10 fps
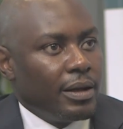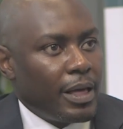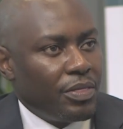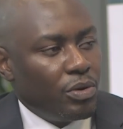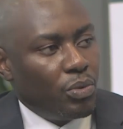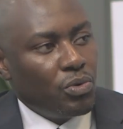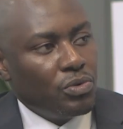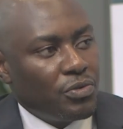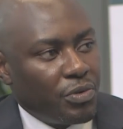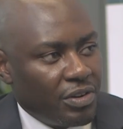and the
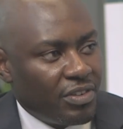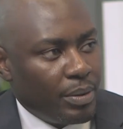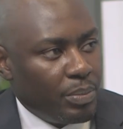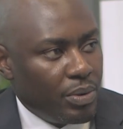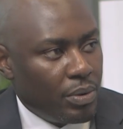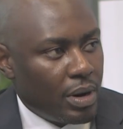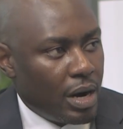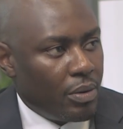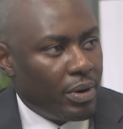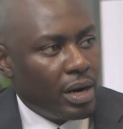rules, for example,
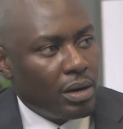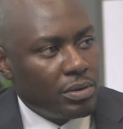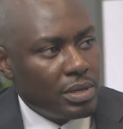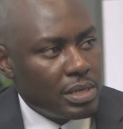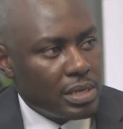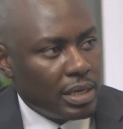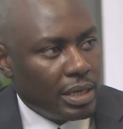around